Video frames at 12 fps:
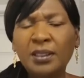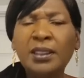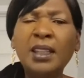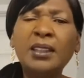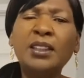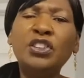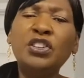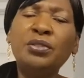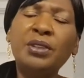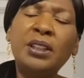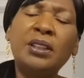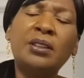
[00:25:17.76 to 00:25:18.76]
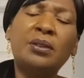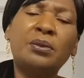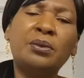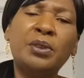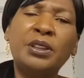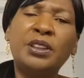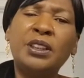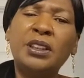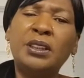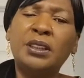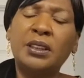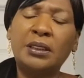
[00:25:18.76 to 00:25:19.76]
Get intrigued with
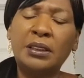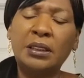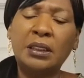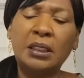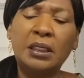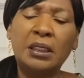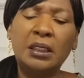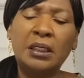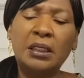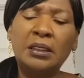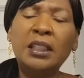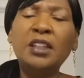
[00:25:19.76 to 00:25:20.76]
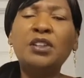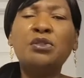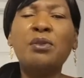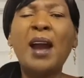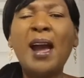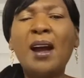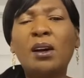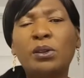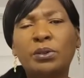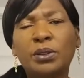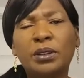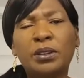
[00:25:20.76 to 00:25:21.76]
Jesus. Get
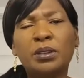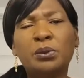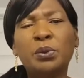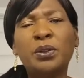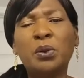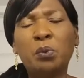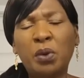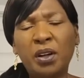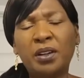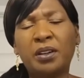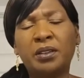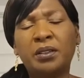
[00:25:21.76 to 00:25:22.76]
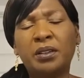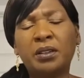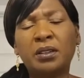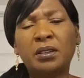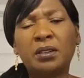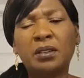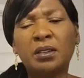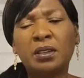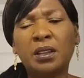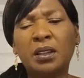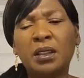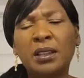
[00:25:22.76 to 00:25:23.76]
aroused with the word.
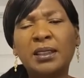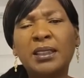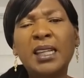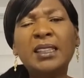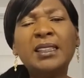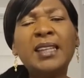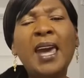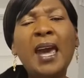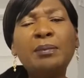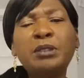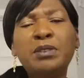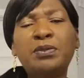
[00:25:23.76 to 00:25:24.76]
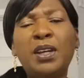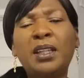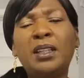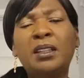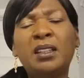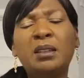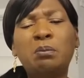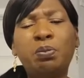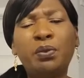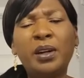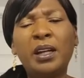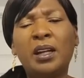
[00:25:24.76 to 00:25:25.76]
Get captivated in
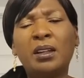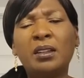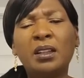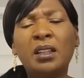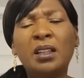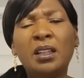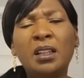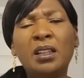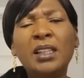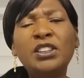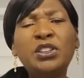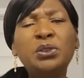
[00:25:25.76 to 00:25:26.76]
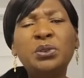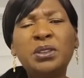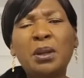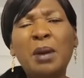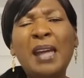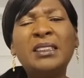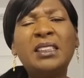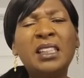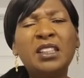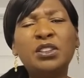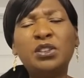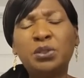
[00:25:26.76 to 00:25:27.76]
prayer. Let's do so. I
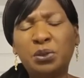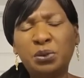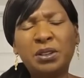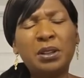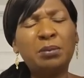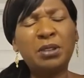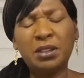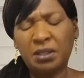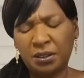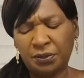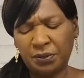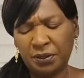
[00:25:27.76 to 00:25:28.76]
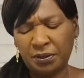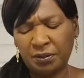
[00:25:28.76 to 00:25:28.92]
dare you to do something different.